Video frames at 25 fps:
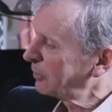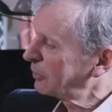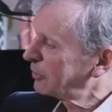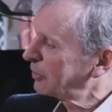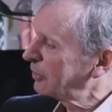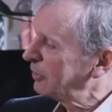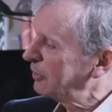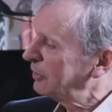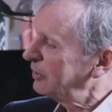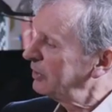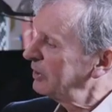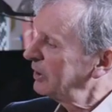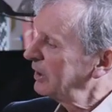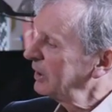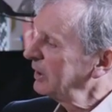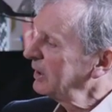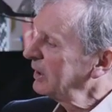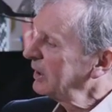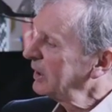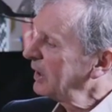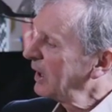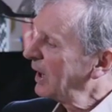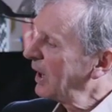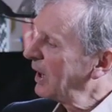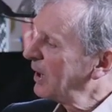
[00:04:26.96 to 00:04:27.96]
onto,
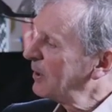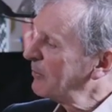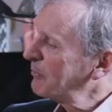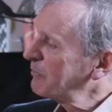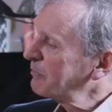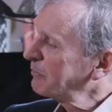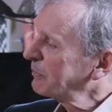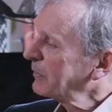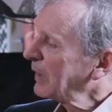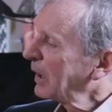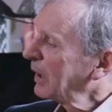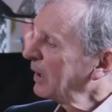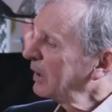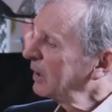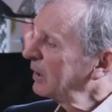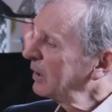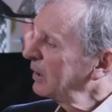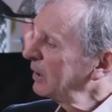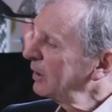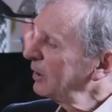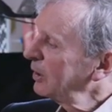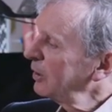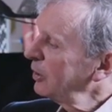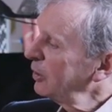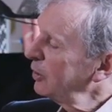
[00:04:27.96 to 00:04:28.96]

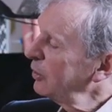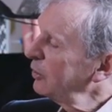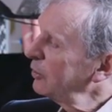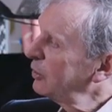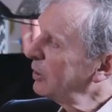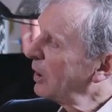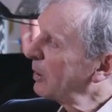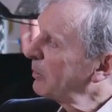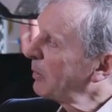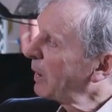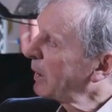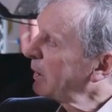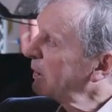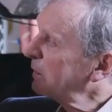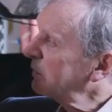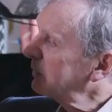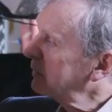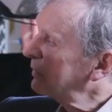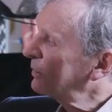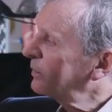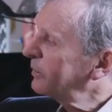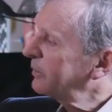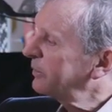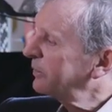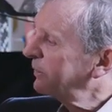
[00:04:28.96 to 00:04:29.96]
you know, when
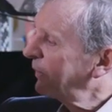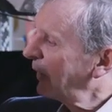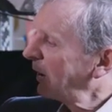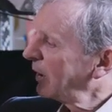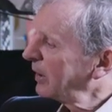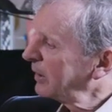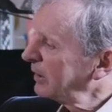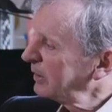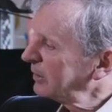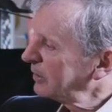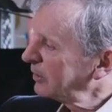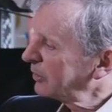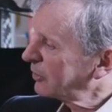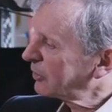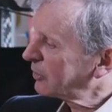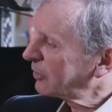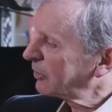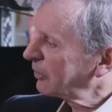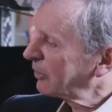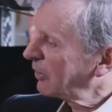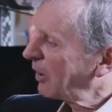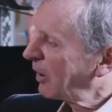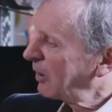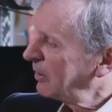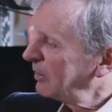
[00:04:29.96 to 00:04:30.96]
it
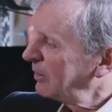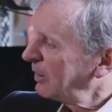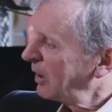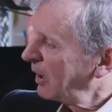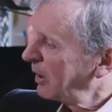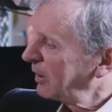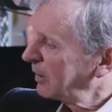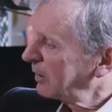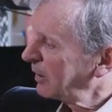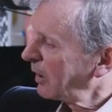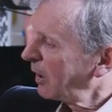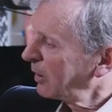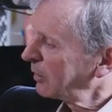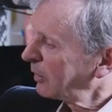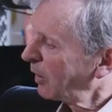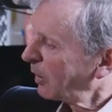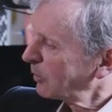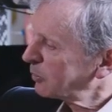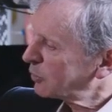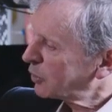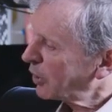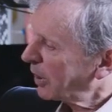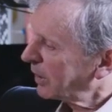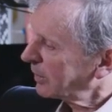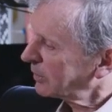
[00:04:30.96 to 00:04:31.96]
finds an
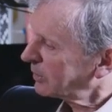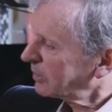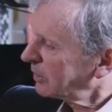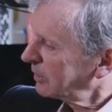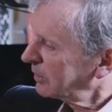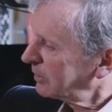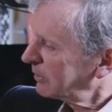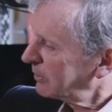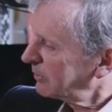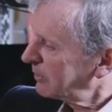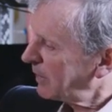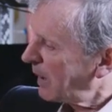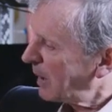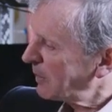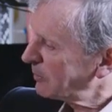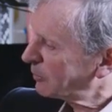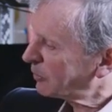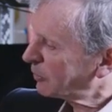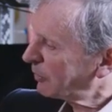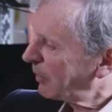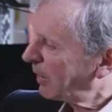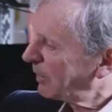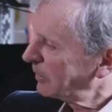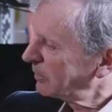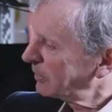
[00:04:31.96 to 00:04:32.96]
object and
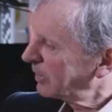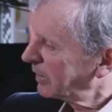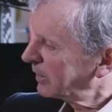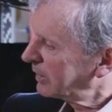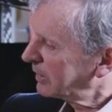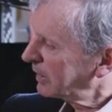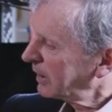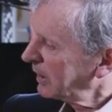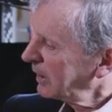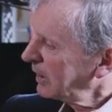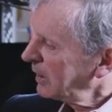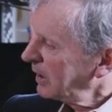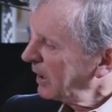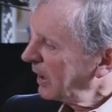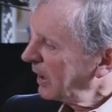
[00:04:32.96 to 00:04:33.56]
wraps around it,